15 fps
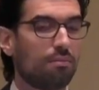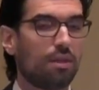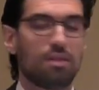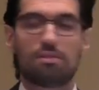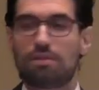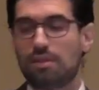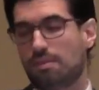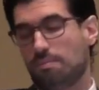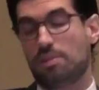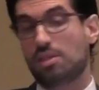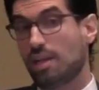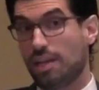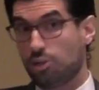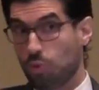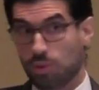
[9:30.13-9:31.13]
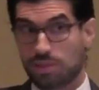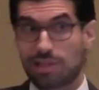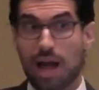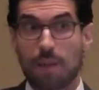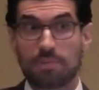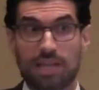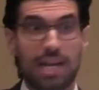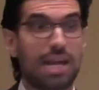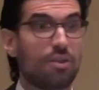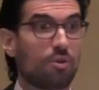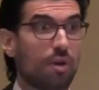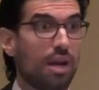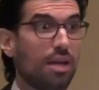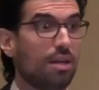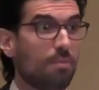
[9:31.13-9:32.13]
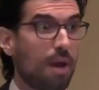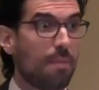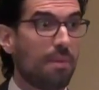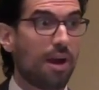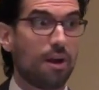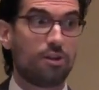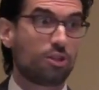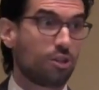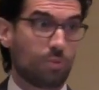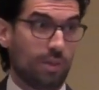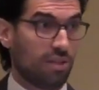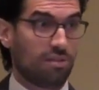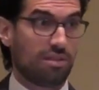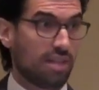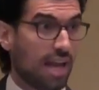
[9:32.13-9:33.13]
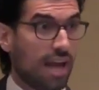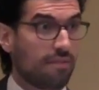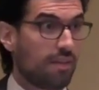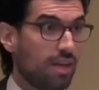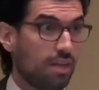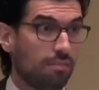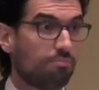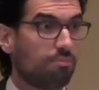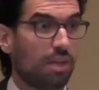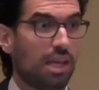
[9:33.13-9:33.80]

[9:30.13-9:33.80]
Because the Sunday school stopped at 8th grade in my parish because we just didn't have any